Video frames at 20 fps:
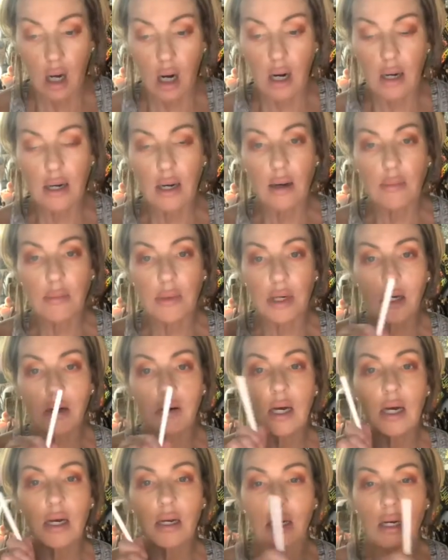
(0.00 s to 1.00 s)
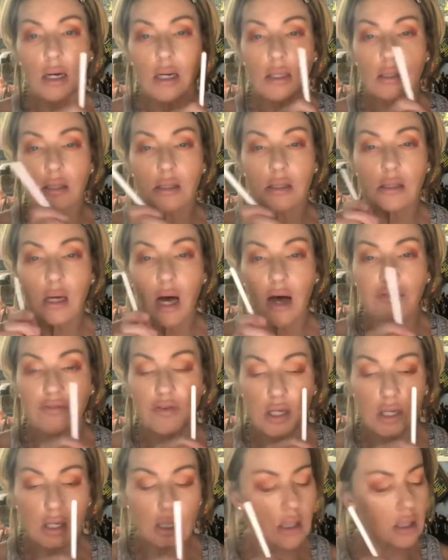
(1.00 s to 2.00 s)
All right, now I'm going to go ahead and kind of
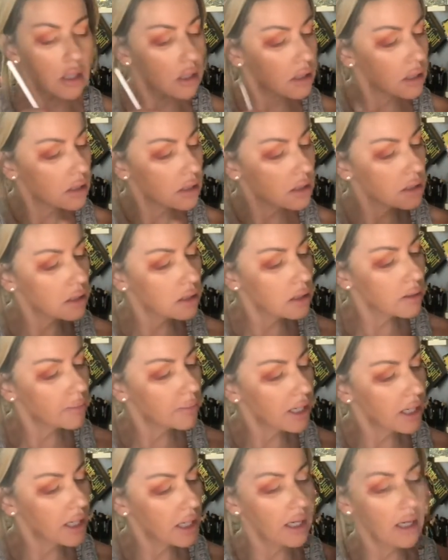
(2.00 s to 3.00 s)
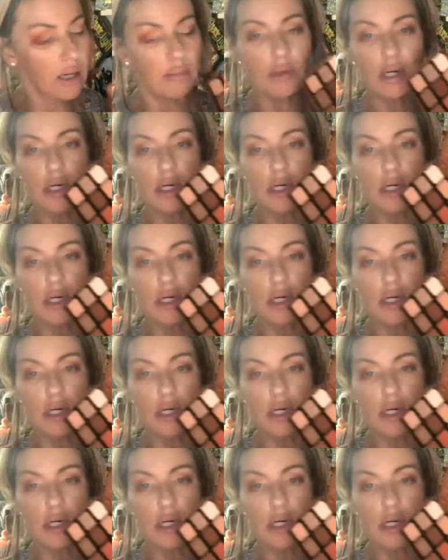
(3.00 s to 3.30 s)
soften this a little bit, and I'm